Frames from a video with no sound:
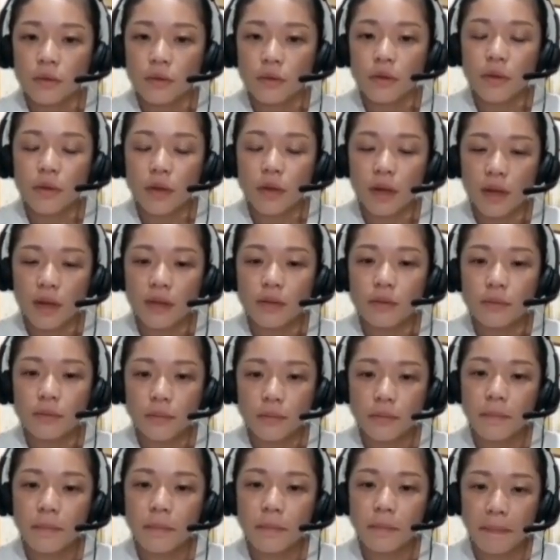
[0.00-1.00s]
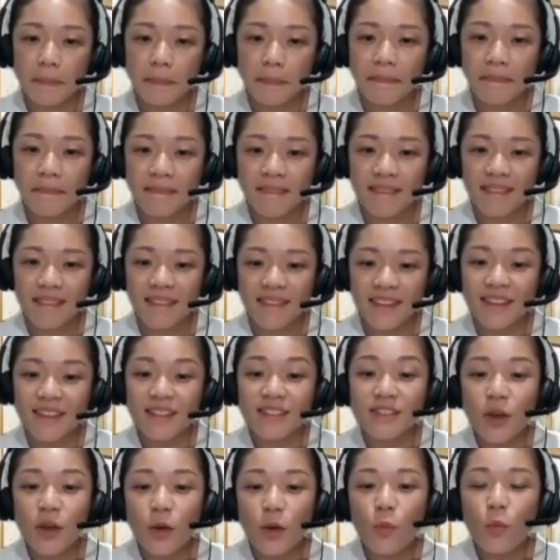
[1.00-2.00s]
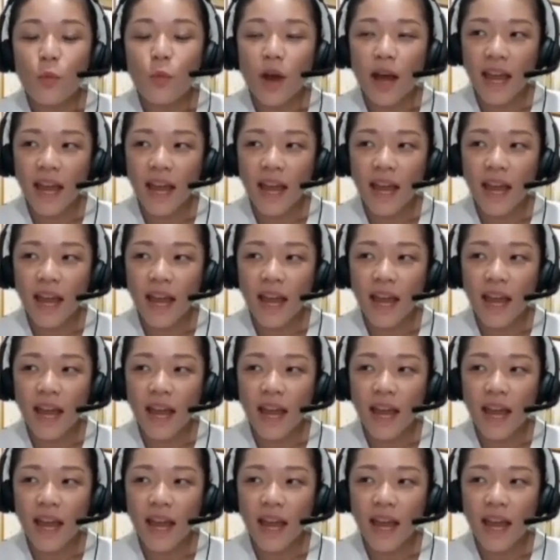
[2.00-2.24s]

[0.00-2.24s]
Okay. So